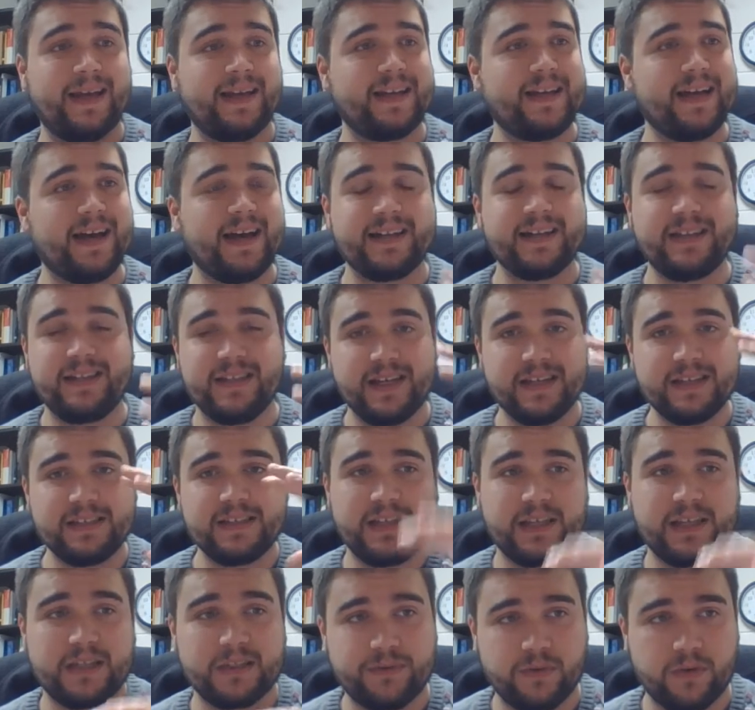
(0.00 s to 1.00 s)
God does
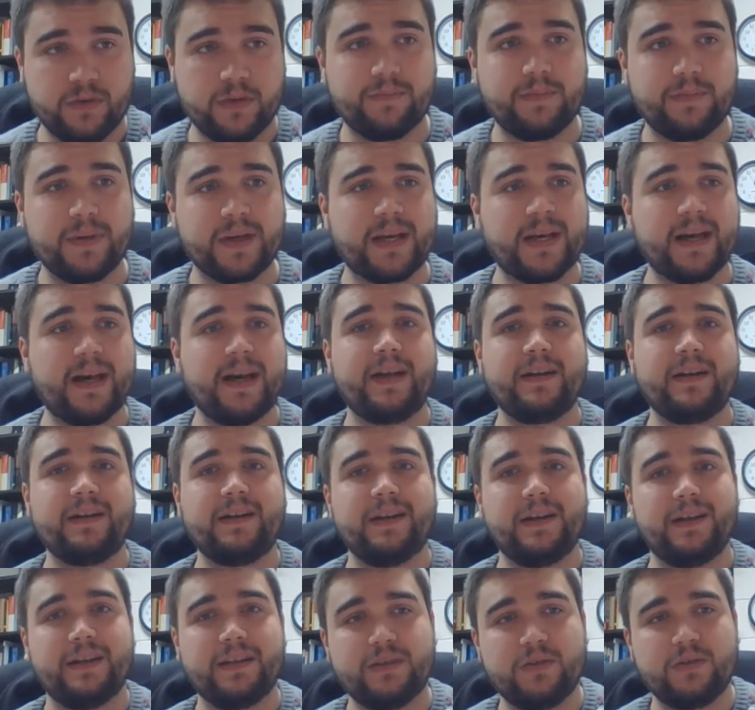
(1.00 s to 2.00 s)
things for them, but
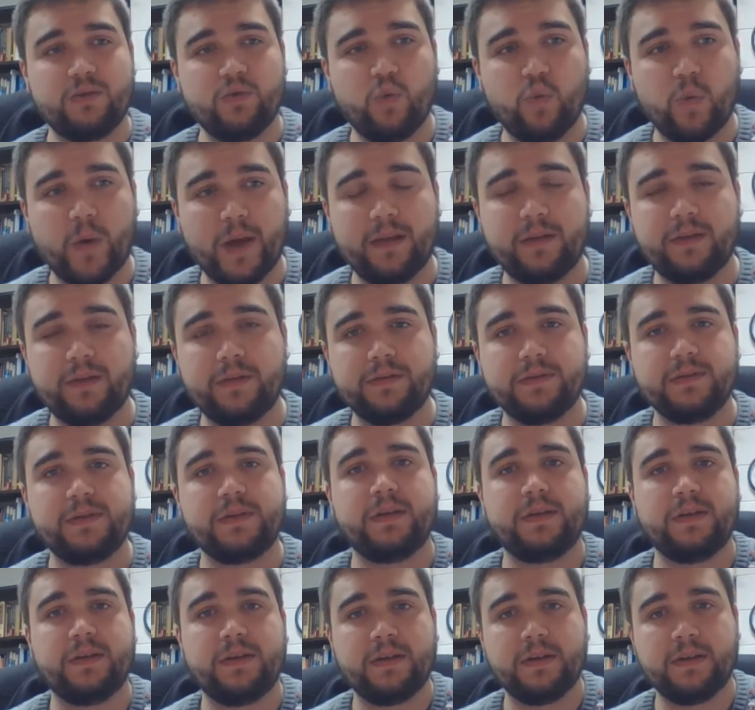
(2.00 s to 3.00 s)
God
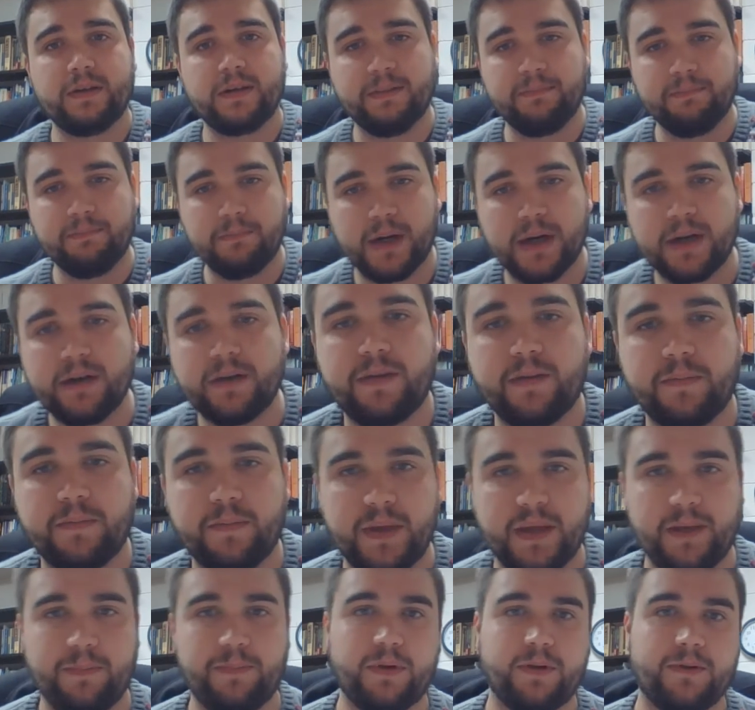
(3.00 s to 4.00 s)
dwells among the
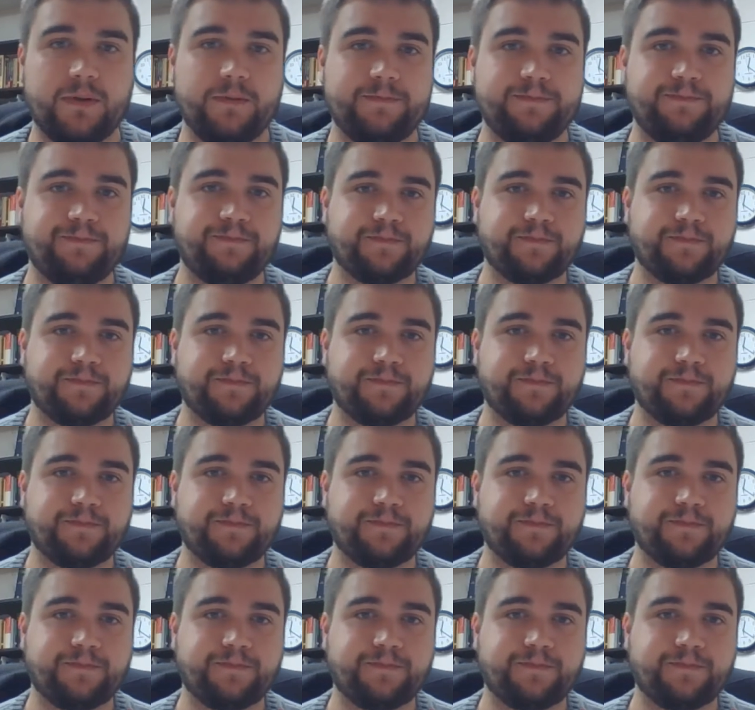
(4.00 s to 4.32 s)
people.